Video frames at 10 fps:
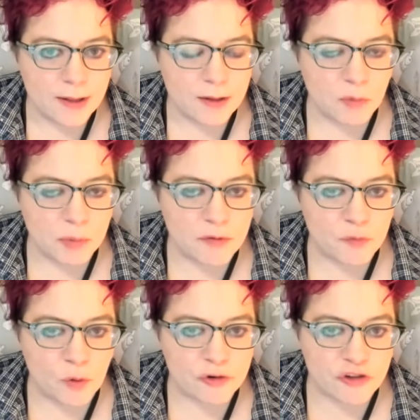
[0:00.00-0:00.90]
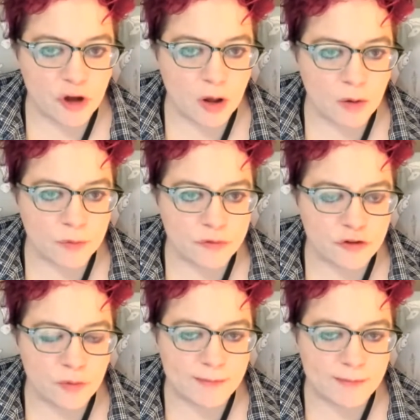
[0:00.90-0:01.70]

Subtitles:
There will be four shows, two